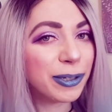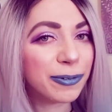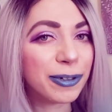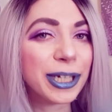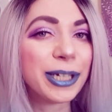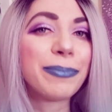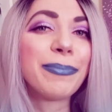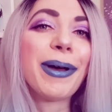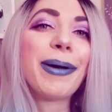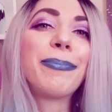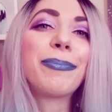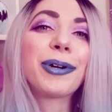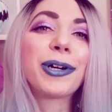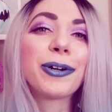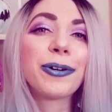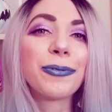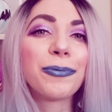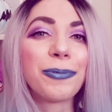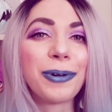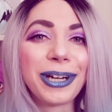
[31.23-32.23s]

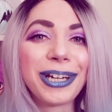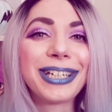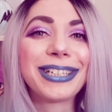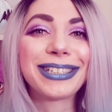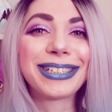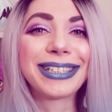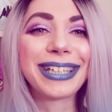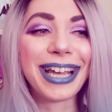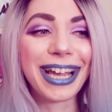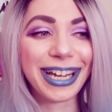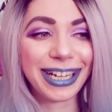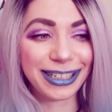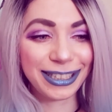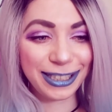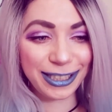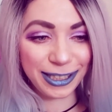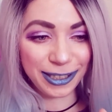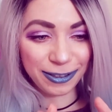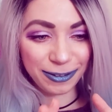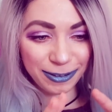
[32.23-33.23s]
remember what it's like
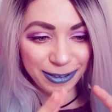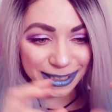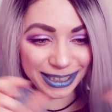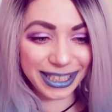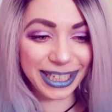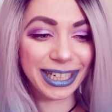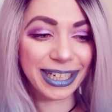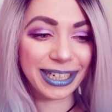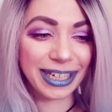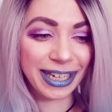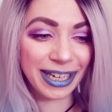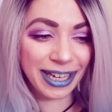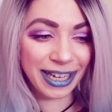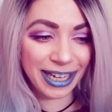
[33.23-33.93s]
to sink